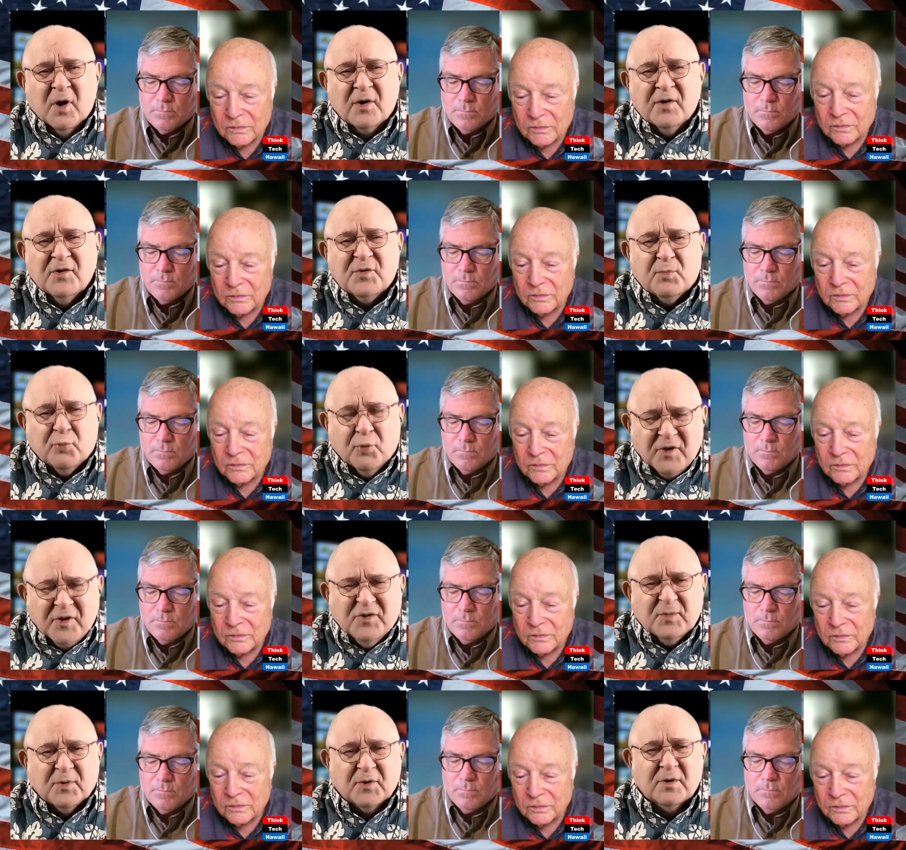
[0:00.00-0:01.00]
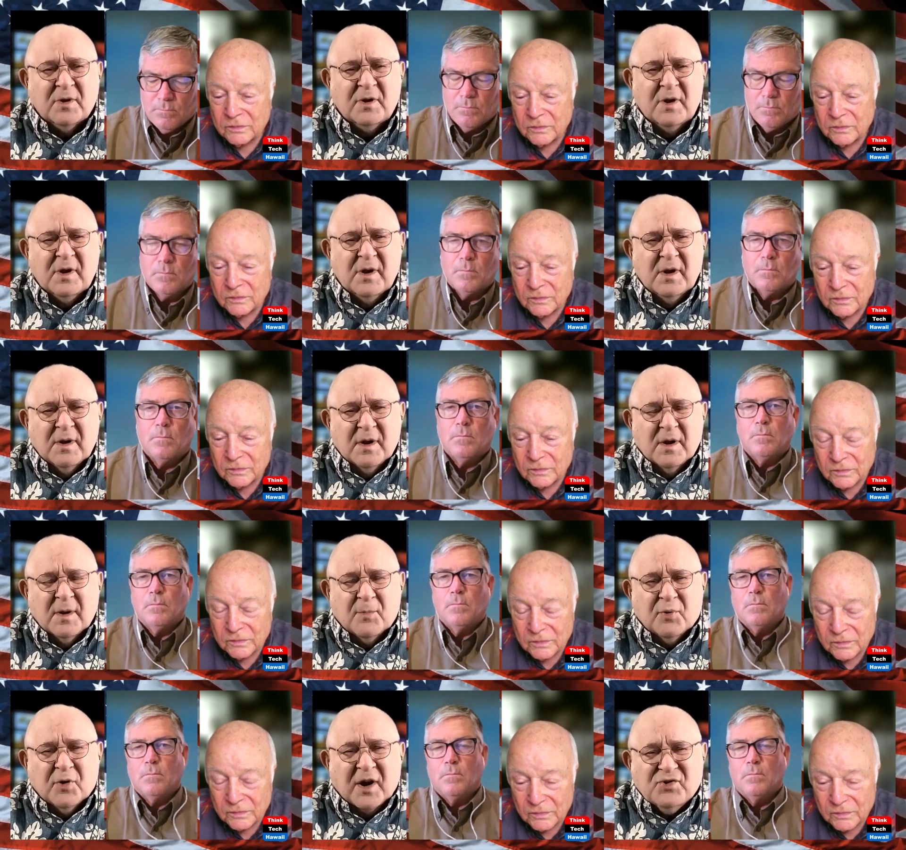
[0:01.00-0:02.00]
Speaker 1: on his principal uh,
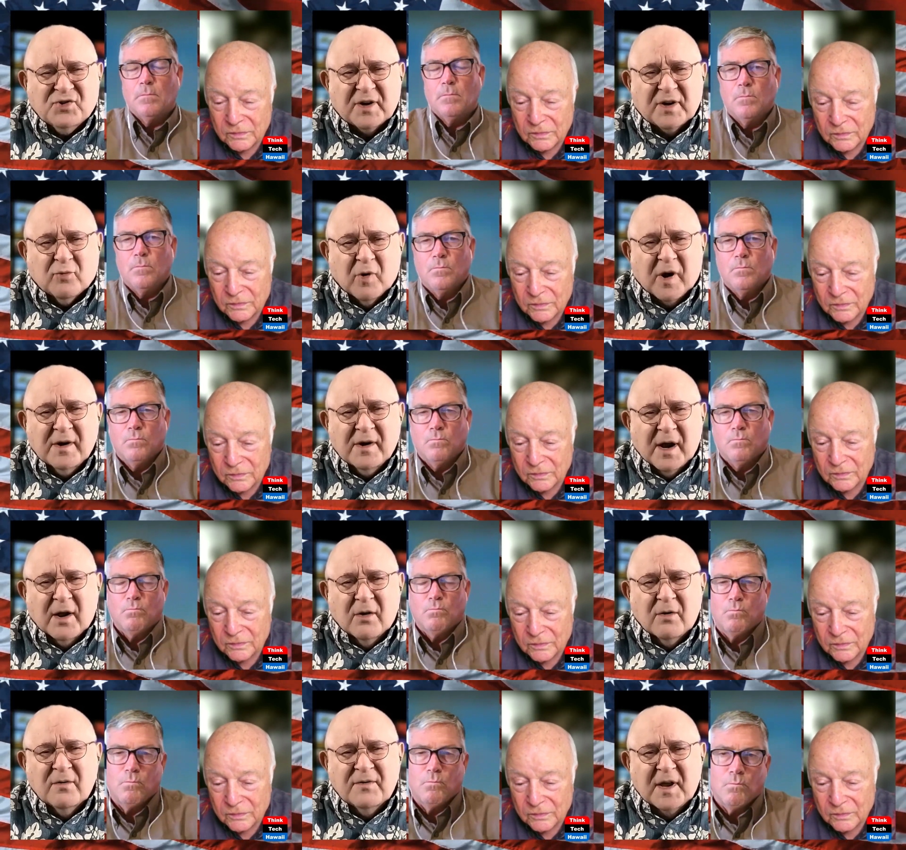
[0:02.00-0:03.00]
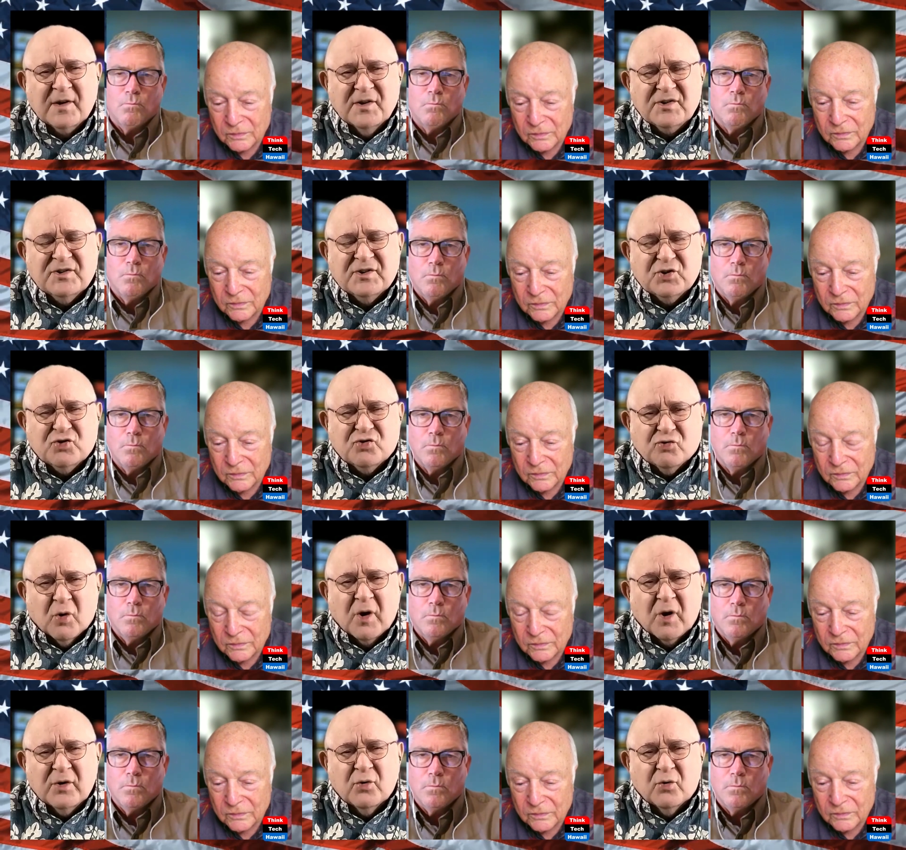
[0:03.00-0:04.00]
project right now, that is
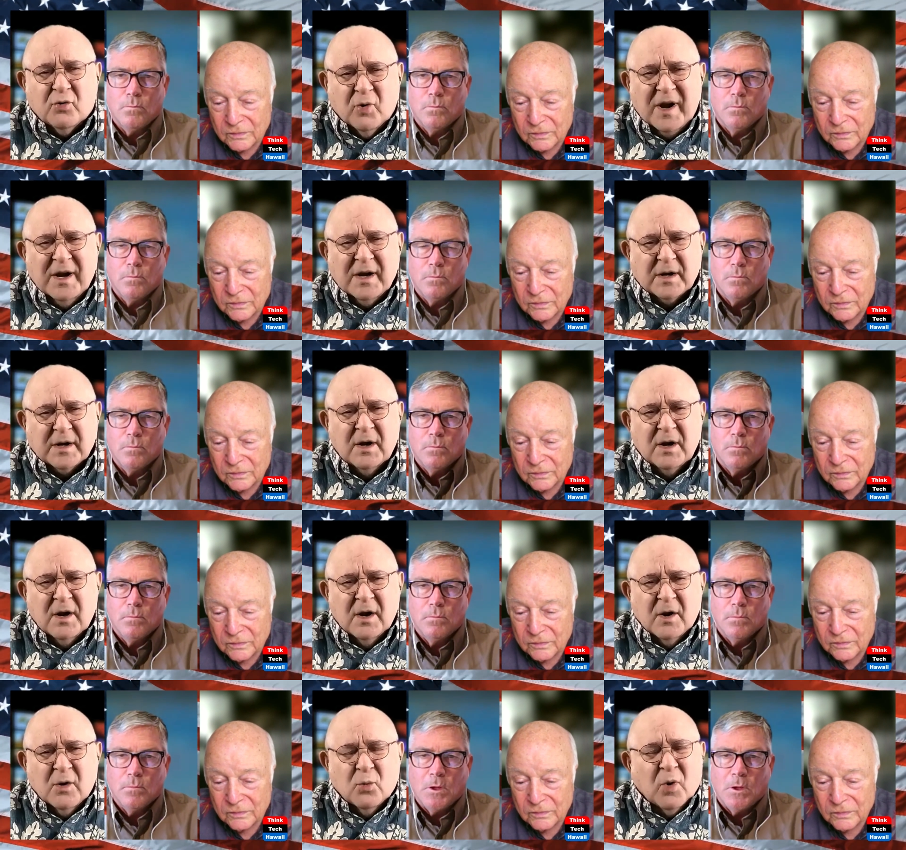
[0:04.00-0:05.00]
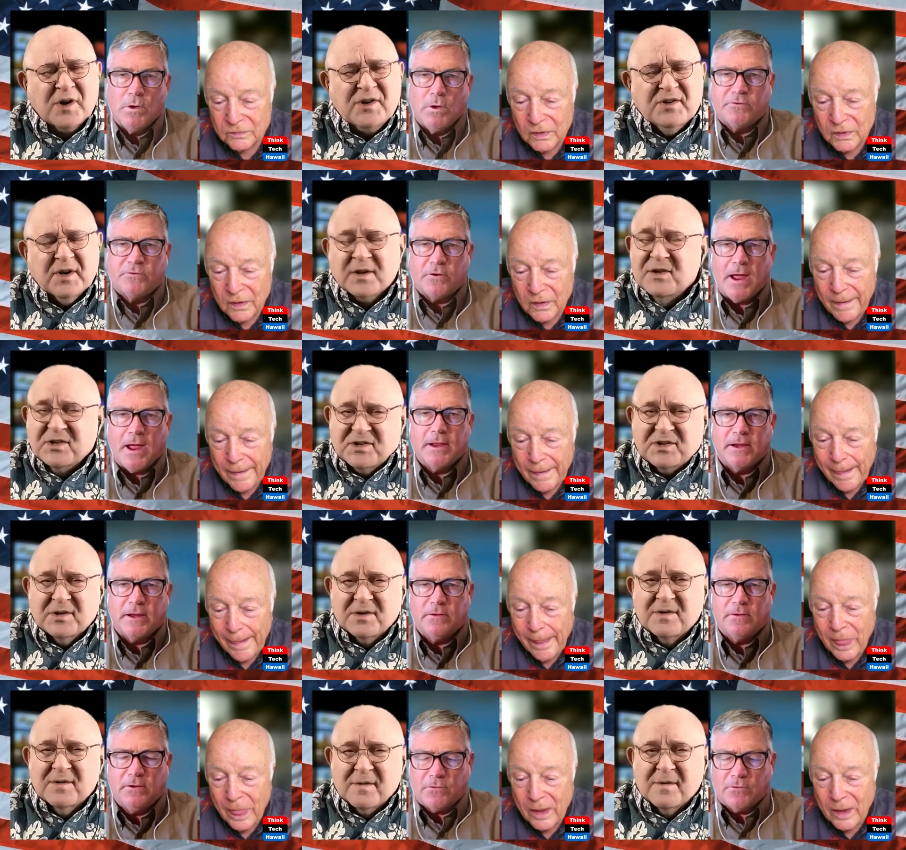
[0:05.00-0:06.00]
destroying Ukraine. What's, well, yeah,
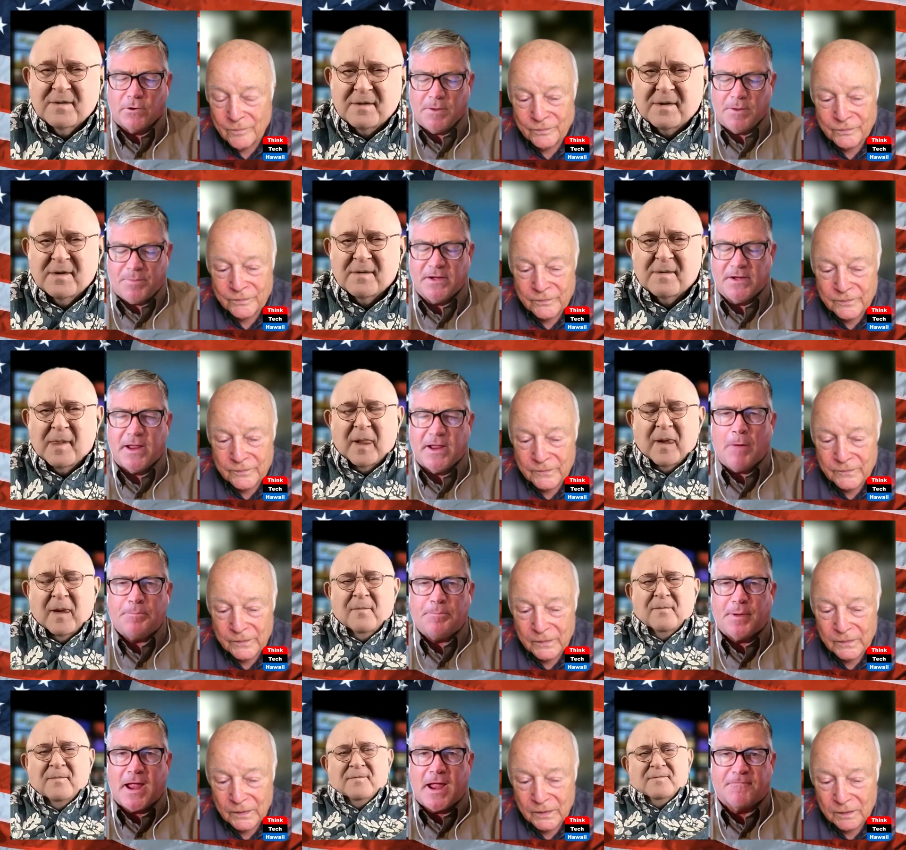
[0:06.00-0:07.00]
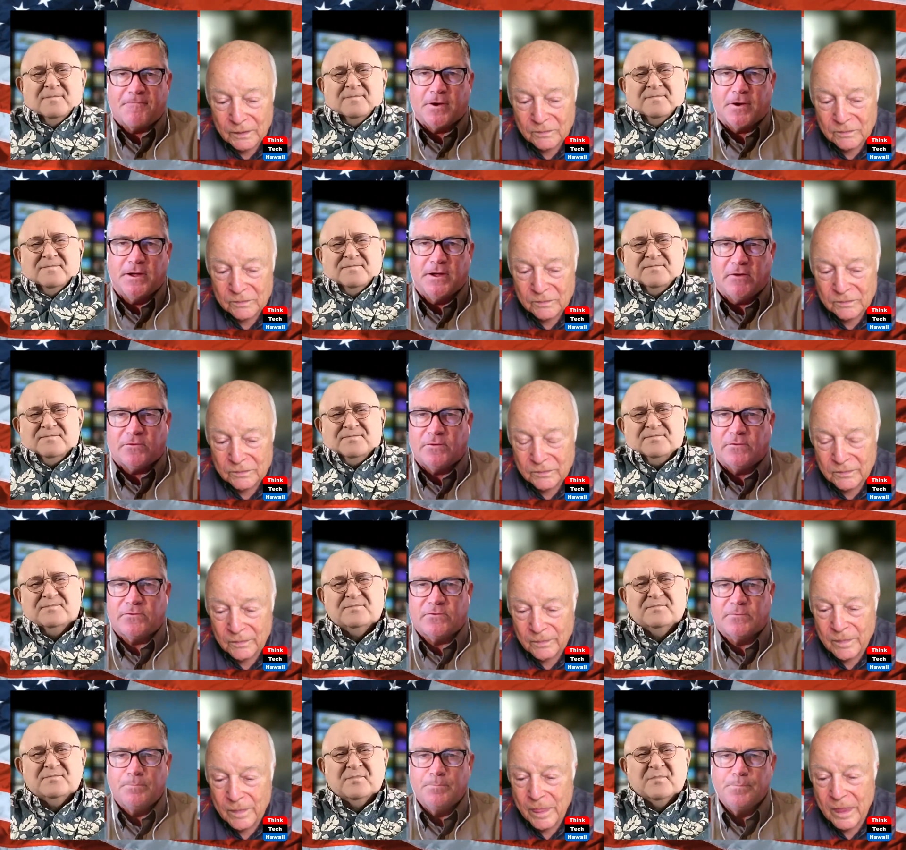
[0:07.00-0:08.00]
he,
Speaker 2: he's already yeah. been helped by African
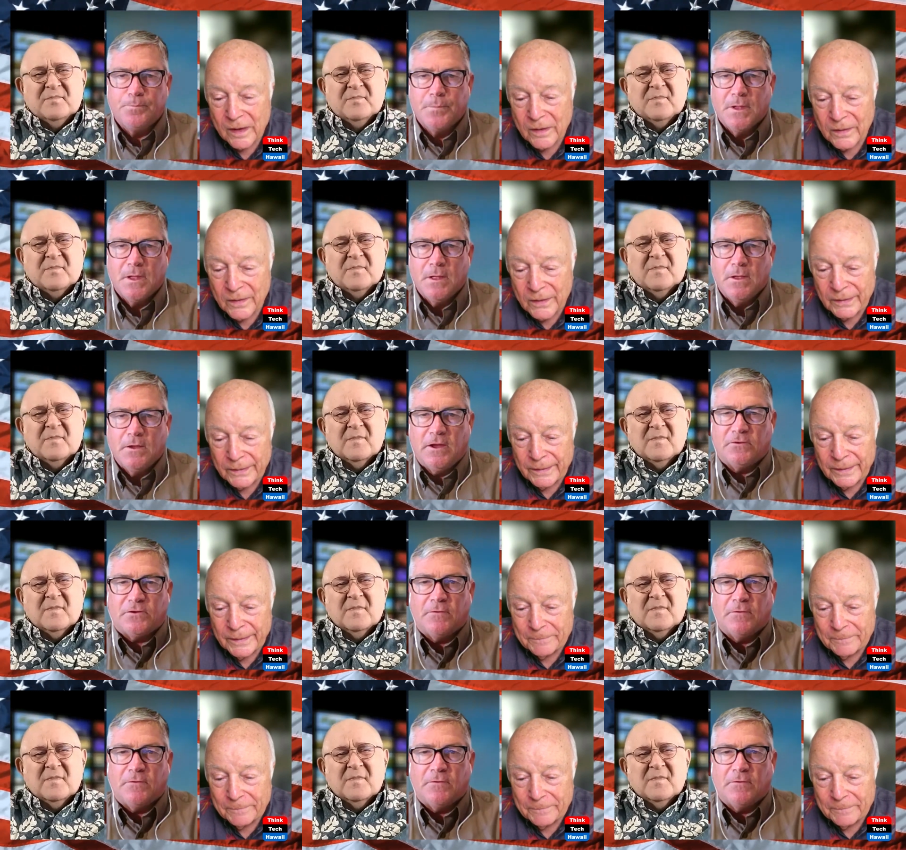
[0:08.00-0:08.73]
nations. His